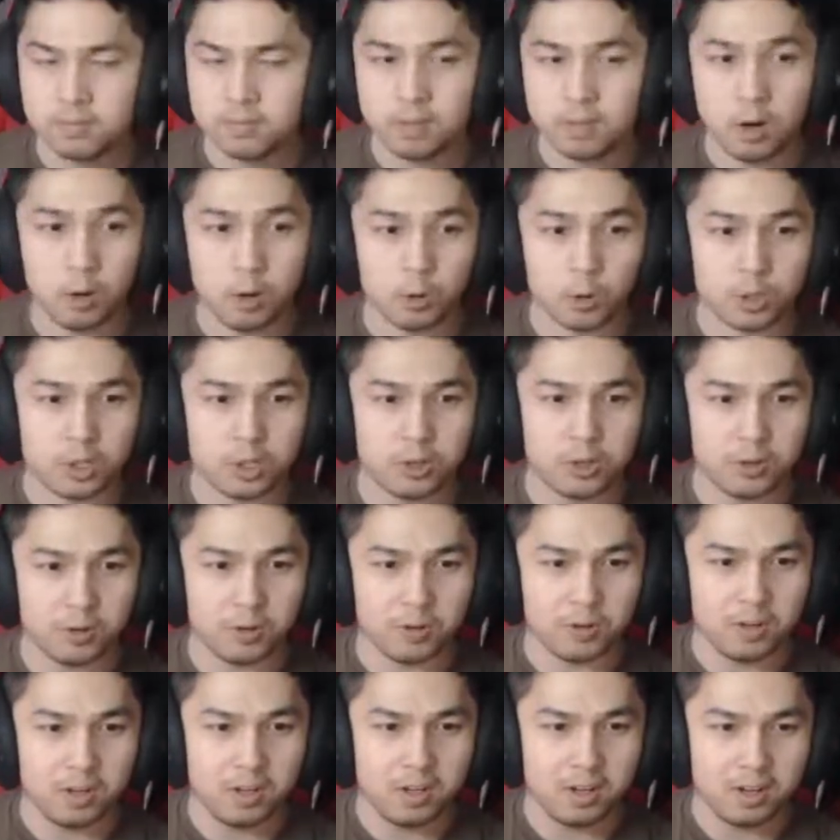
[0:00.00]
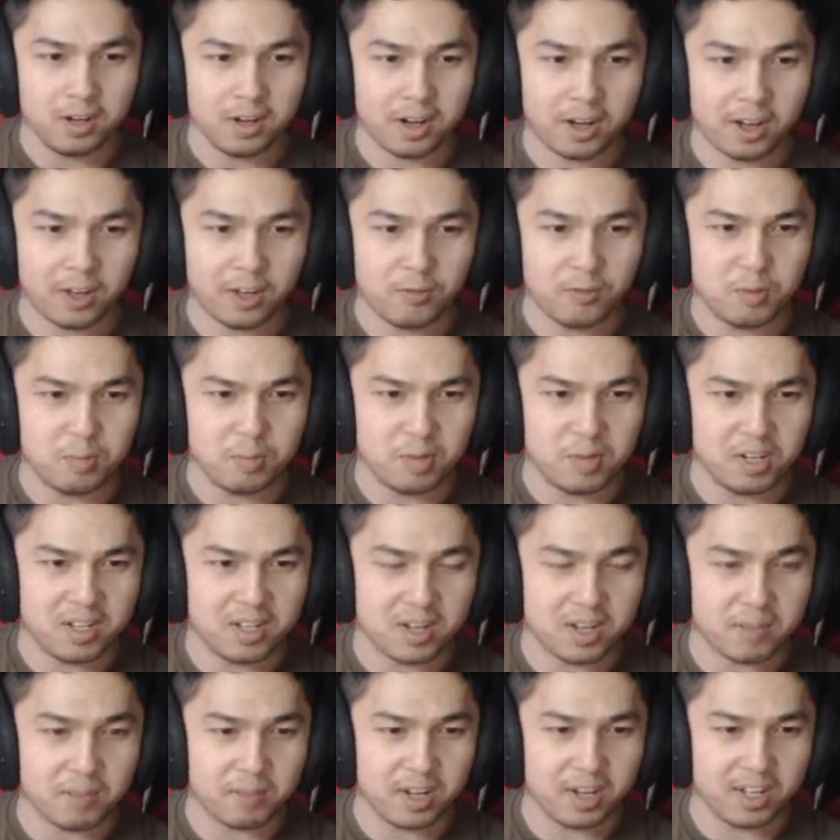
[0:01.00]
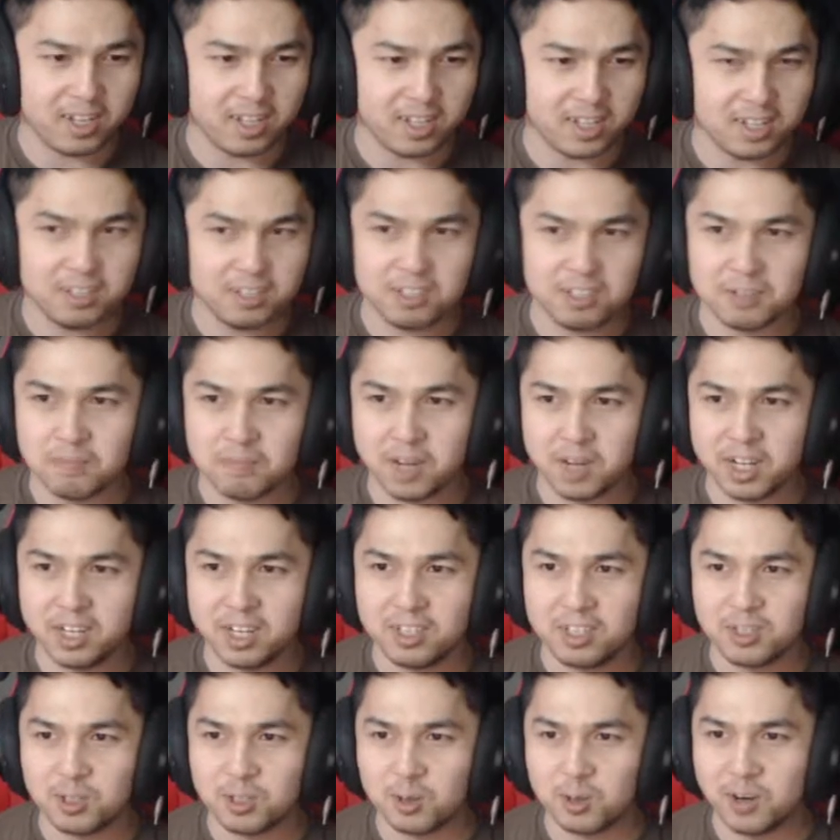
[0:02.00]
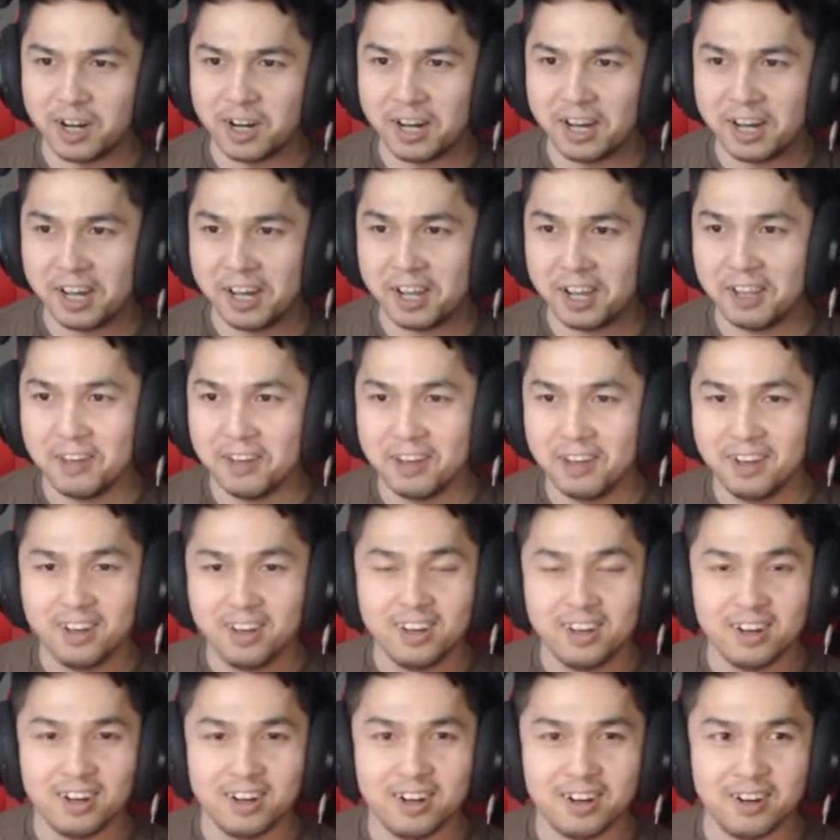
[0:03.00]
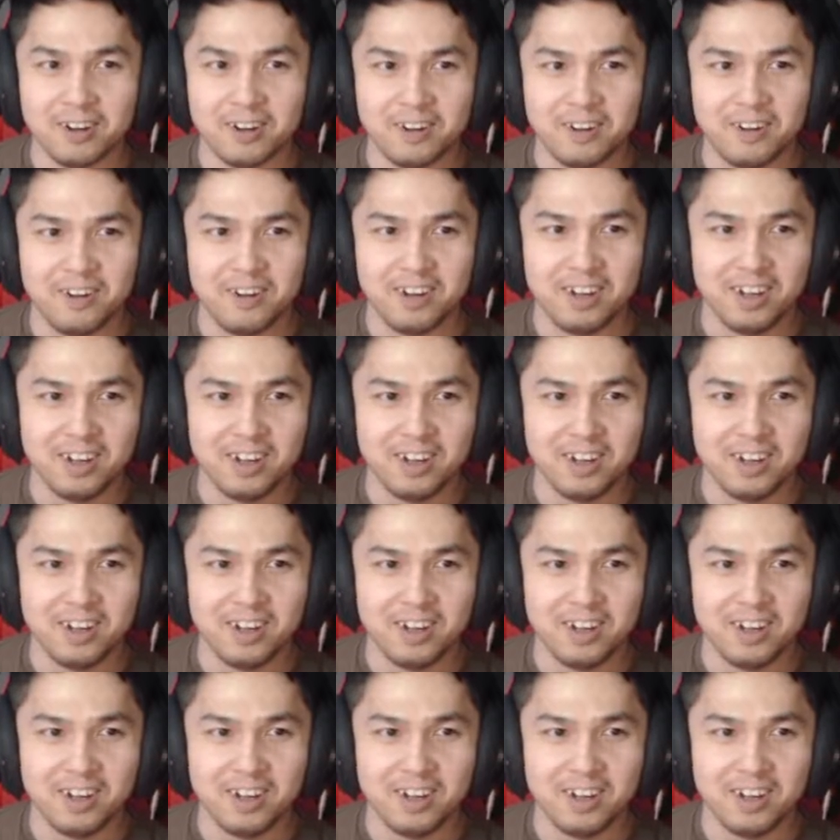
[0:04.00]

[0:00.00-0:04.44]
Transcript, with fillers: Oh shoot, I haven't been paying attention. My heat's so high. Uh-oh.